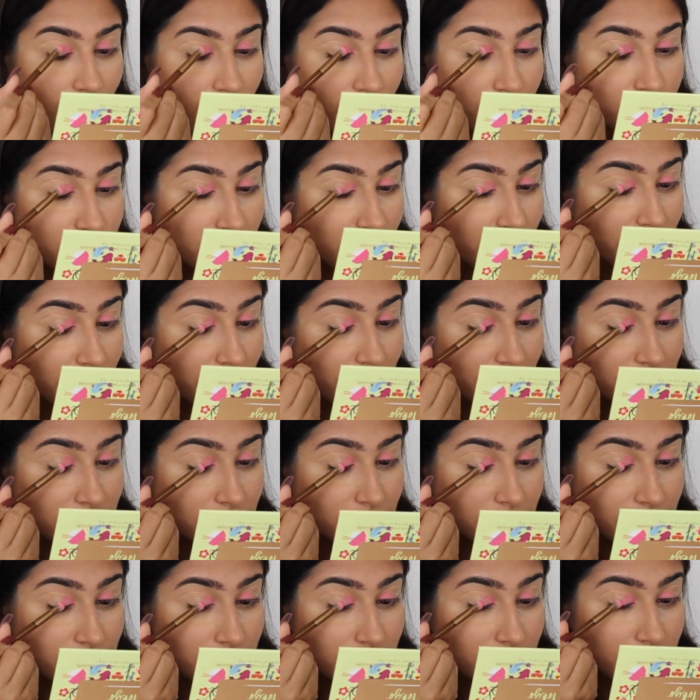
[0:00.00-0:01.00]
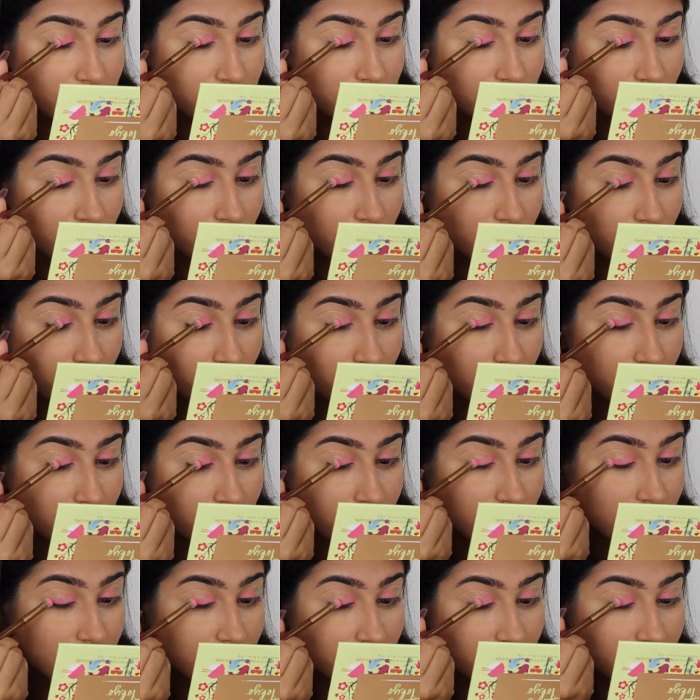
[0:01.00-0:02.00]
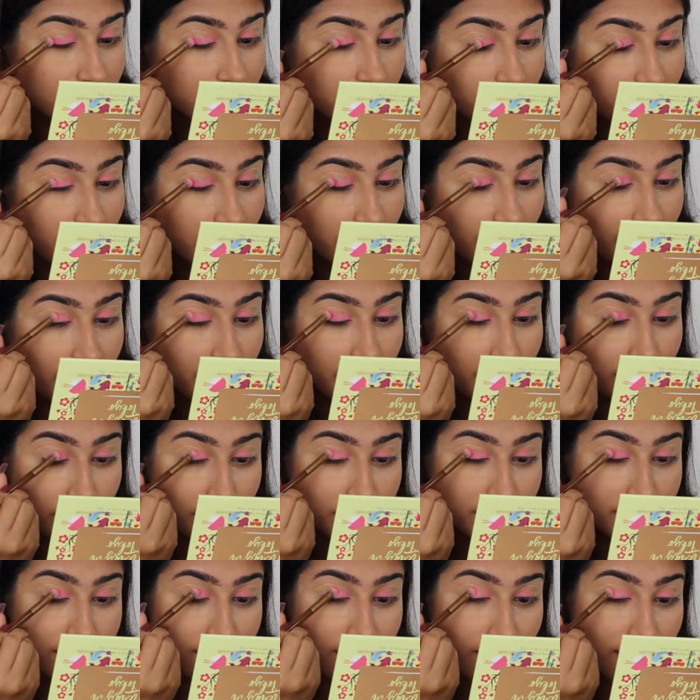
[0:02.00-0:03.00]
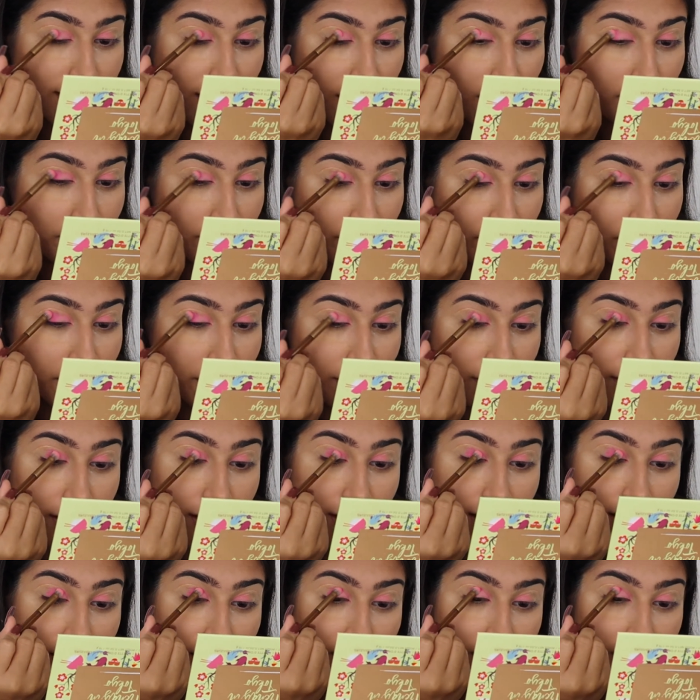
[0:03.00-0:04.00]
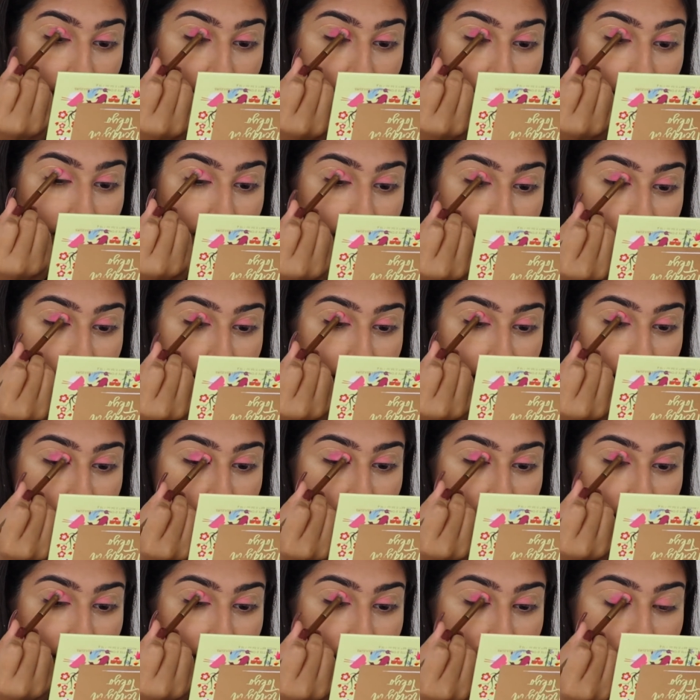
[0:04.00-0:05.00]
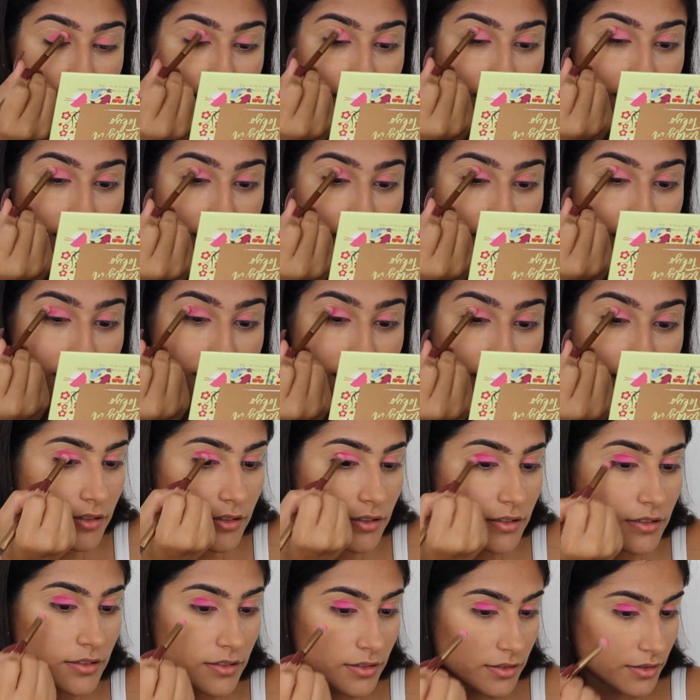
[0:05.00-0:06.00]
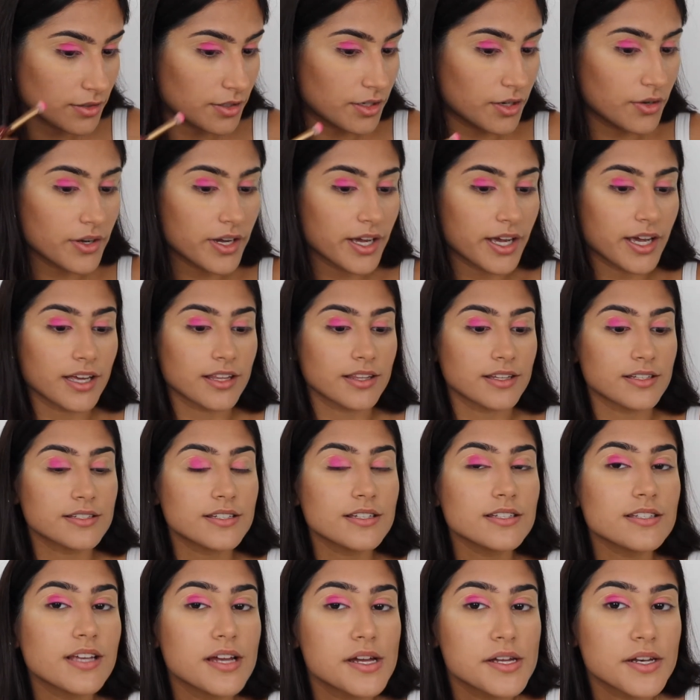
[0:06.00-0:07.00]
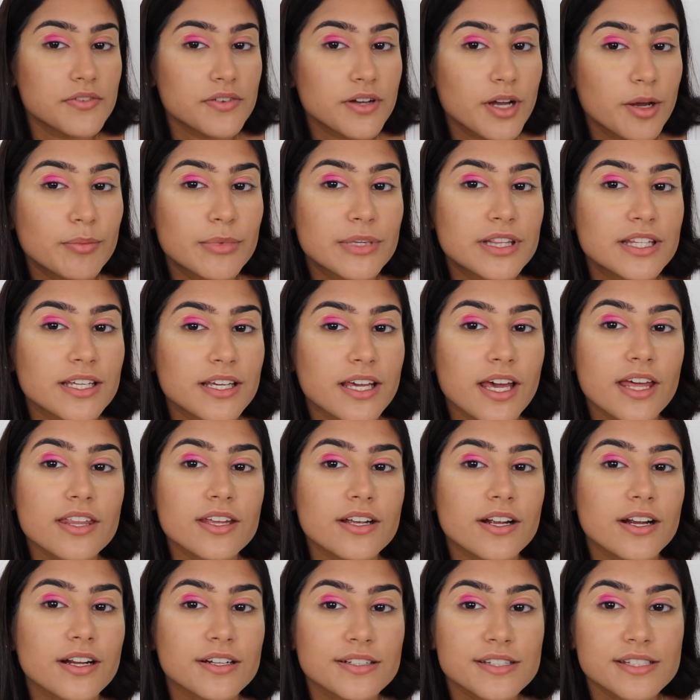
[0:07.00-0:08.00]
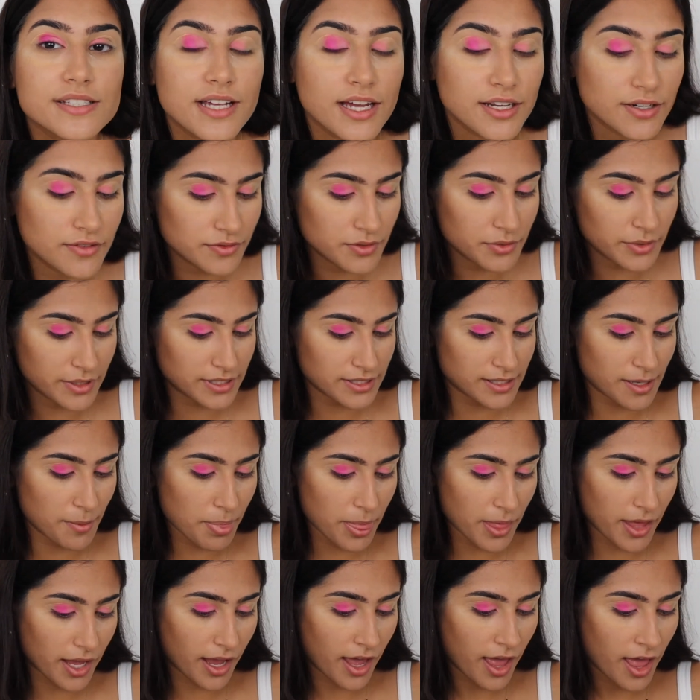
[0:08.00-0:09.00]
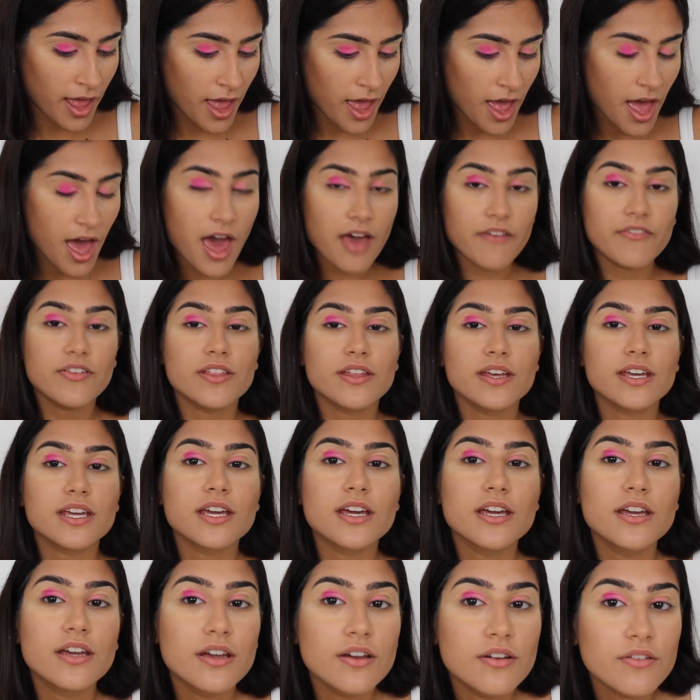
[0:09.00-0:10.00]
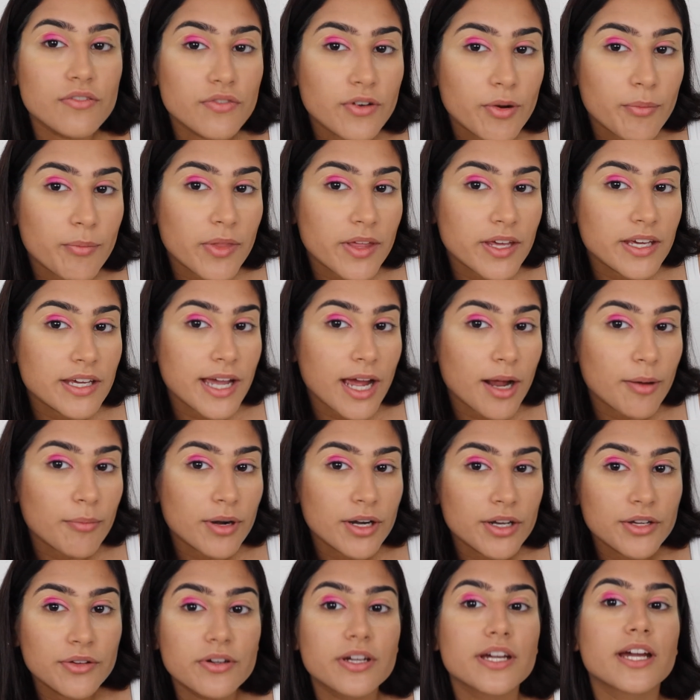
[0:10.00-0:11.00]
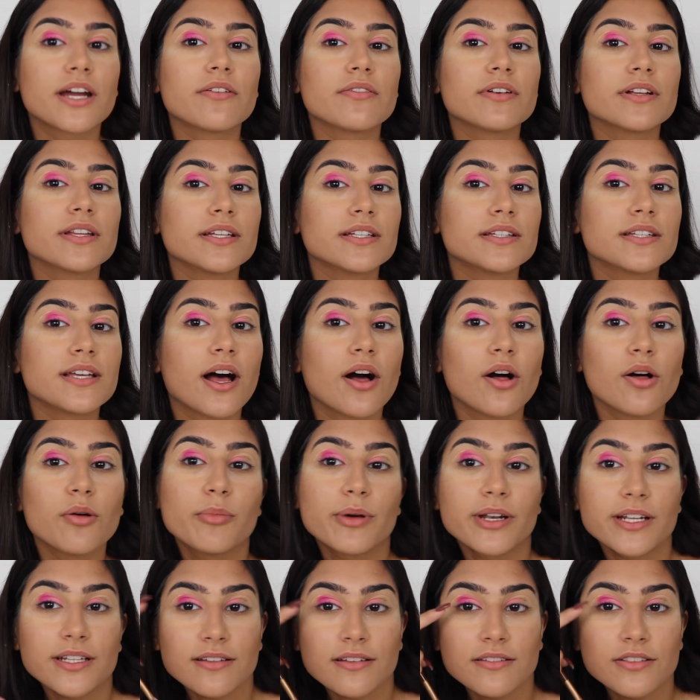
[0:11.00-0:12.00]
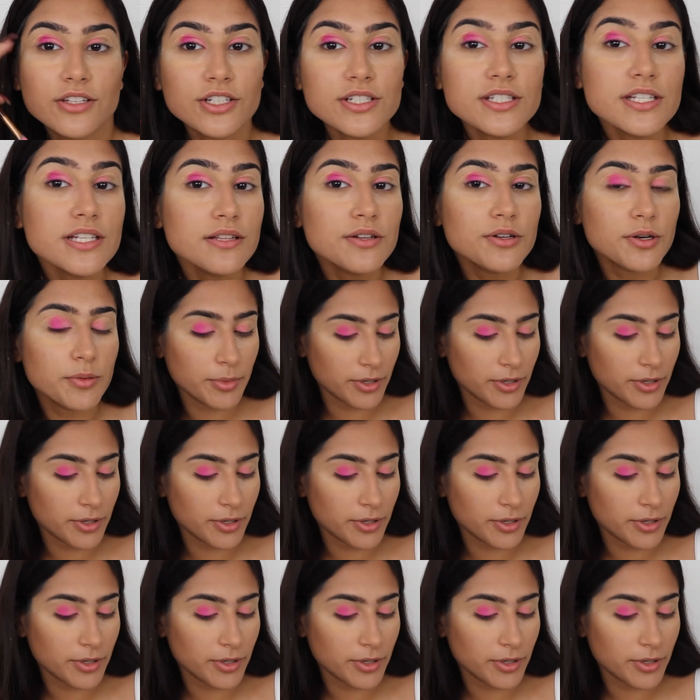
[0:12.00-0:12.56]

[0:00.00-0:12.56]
I'm sorry, guys. This is so... I was not happy with it. Okay, this is kind of coming together. It's kind of doing something. I feel like from the camera you can't really tell, but there's a little